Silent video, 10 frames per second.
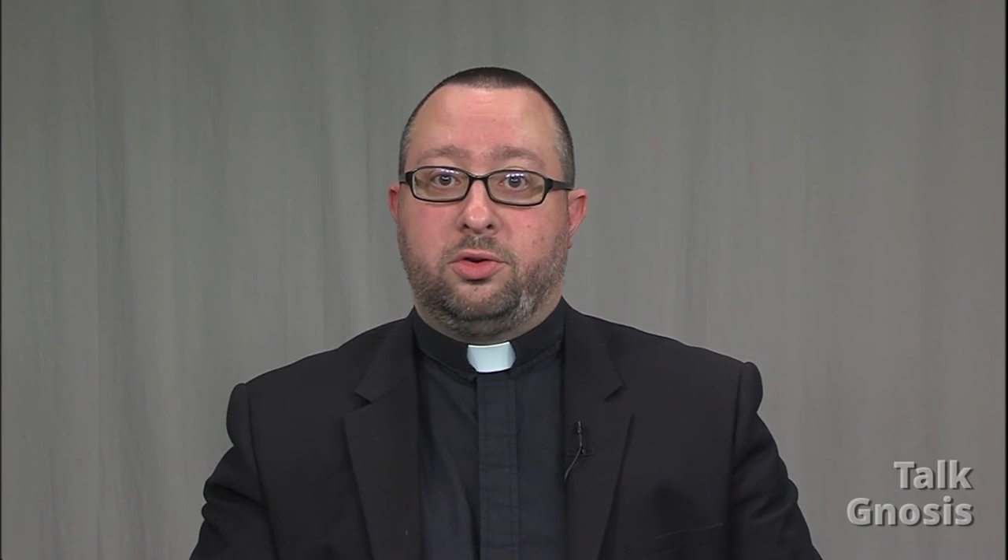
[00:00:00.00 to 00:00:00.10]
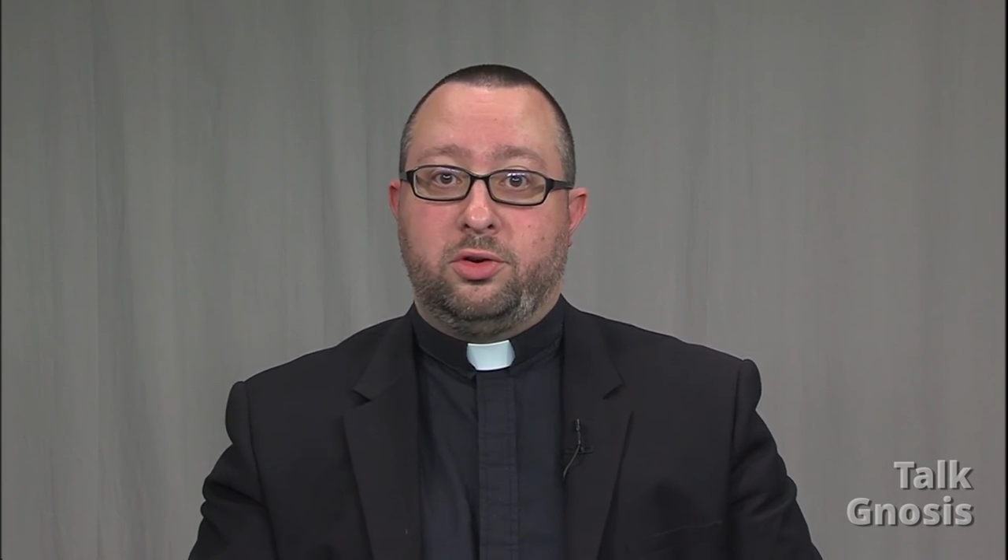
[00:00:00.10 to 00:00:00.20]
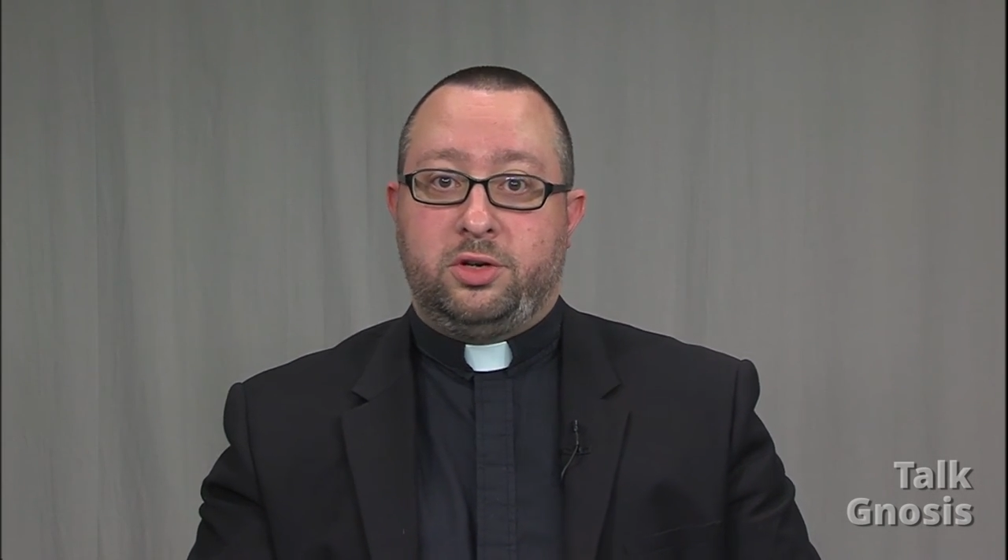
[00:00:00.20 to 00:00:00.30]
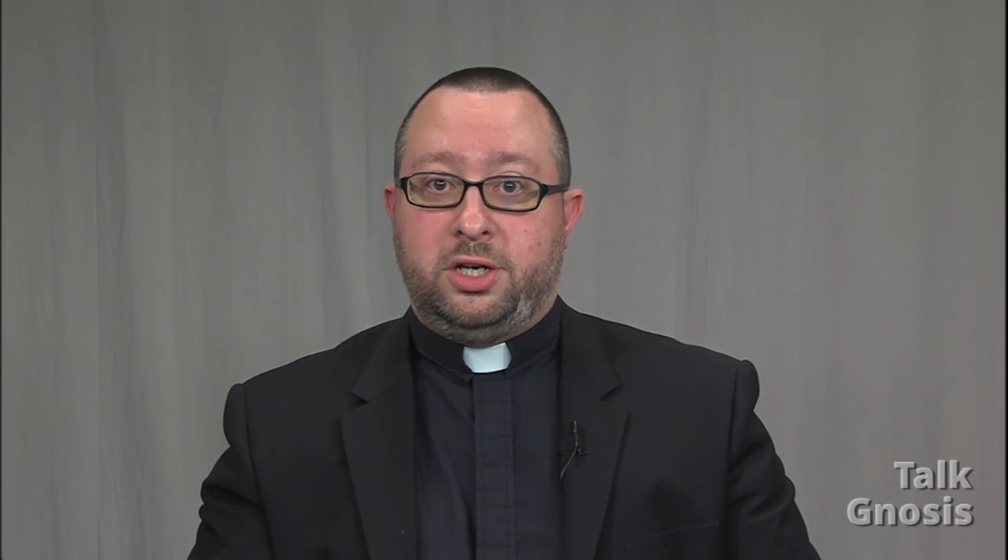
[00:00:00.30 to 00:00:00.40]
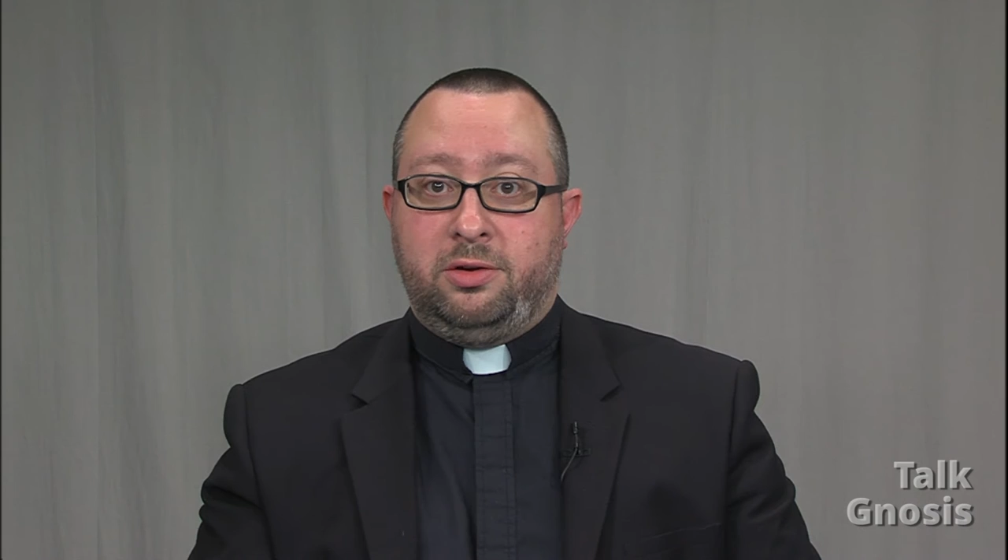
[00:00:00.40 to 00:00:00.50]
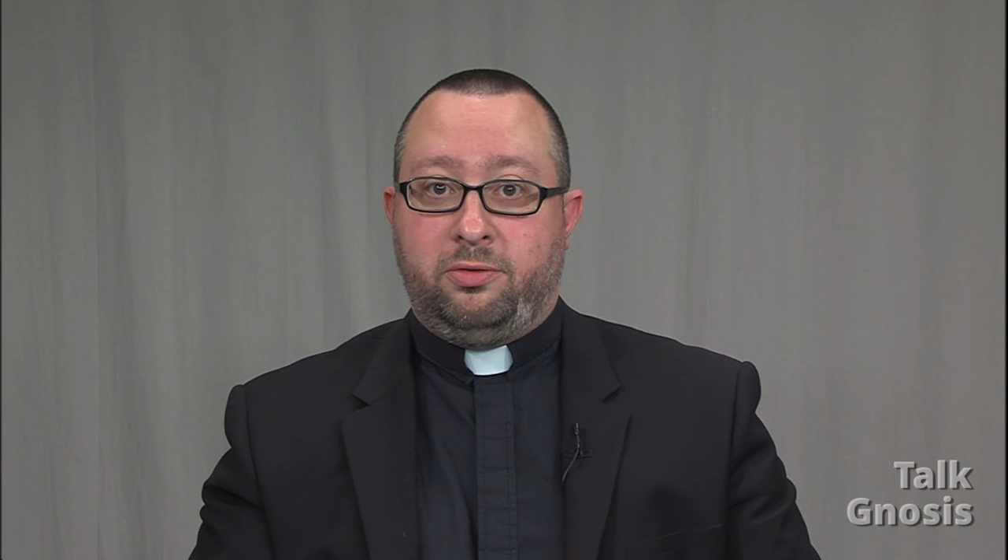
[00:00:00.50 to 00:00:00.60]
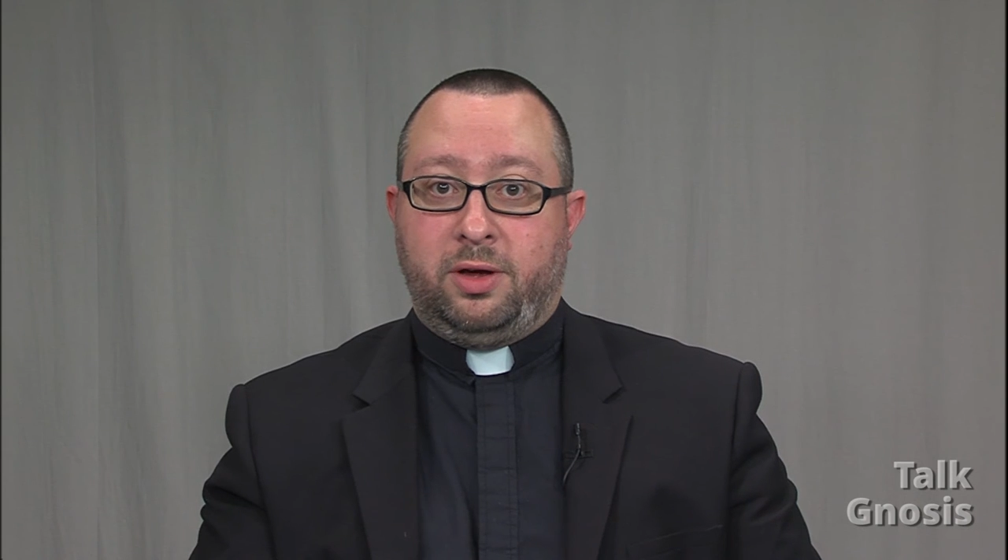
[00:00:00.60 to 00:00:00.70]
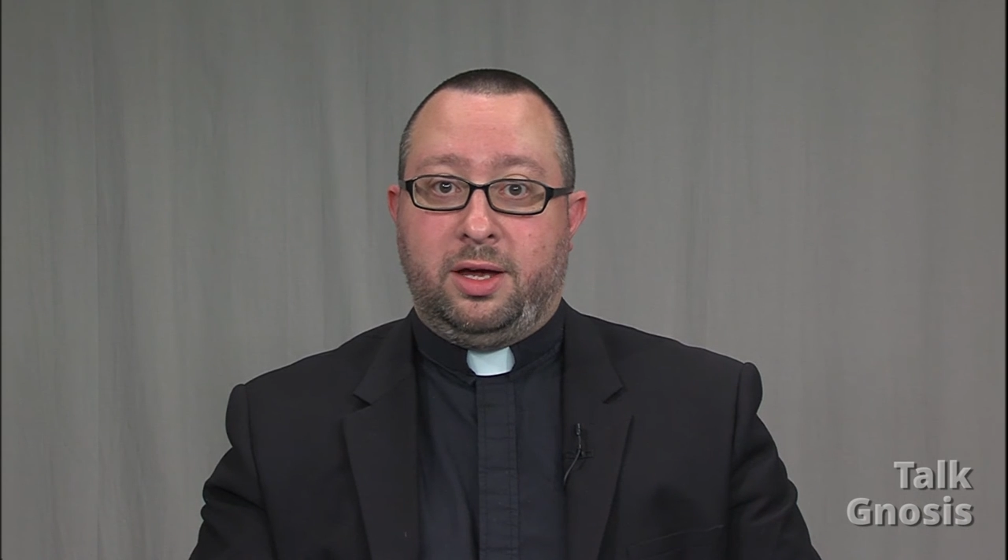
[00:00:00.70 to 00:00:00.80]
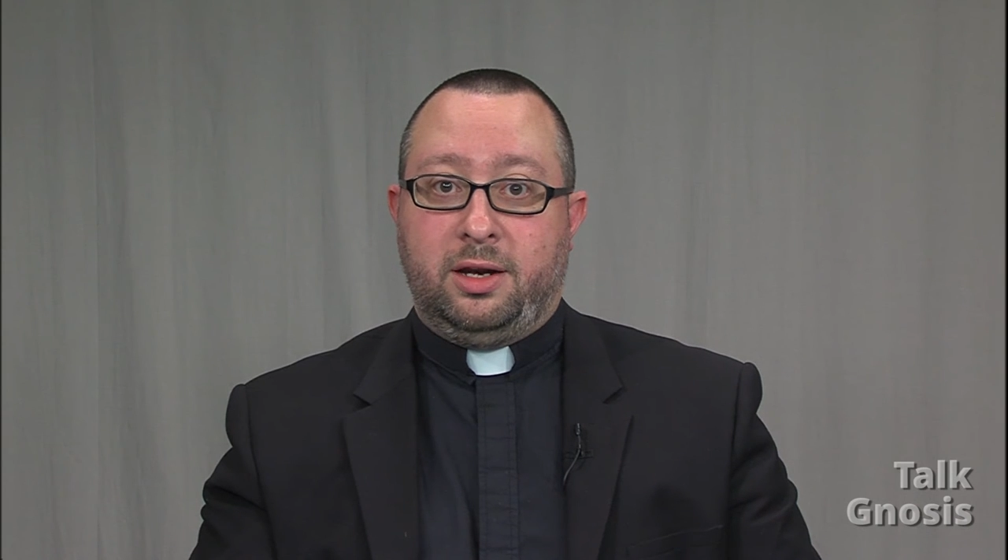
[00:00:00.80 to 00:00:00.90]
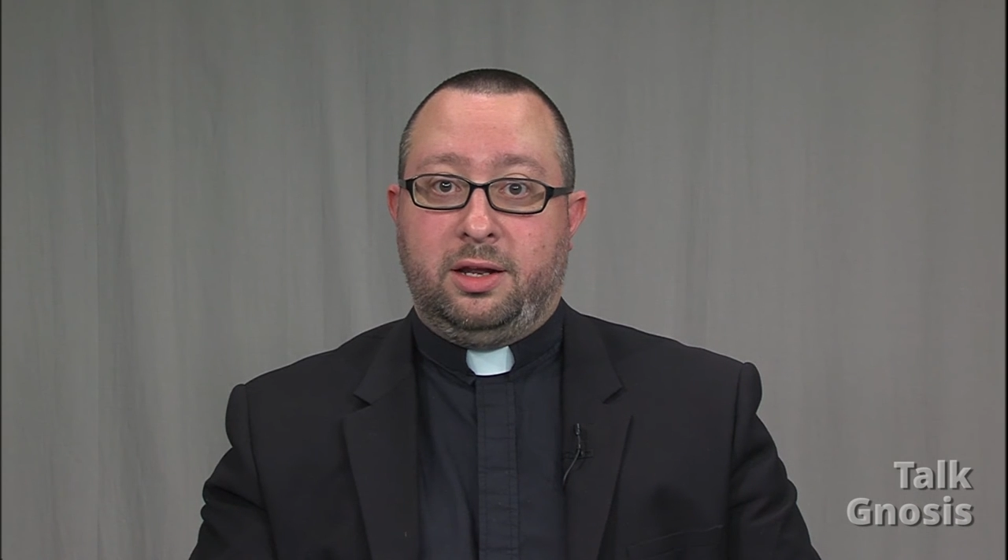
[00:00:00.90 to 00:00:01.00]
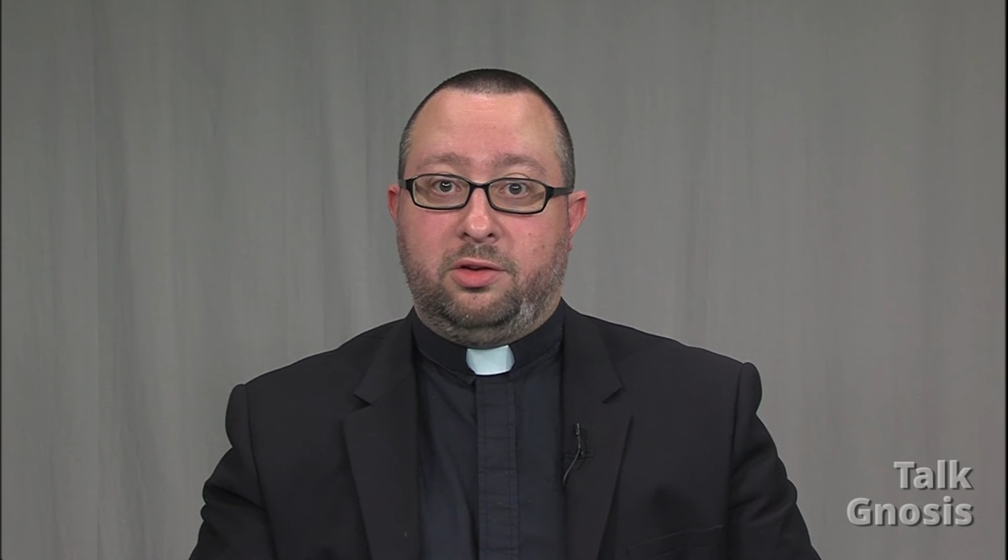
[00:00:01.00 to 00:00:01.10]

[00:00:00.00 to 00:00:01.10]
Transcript: Gurdjieff and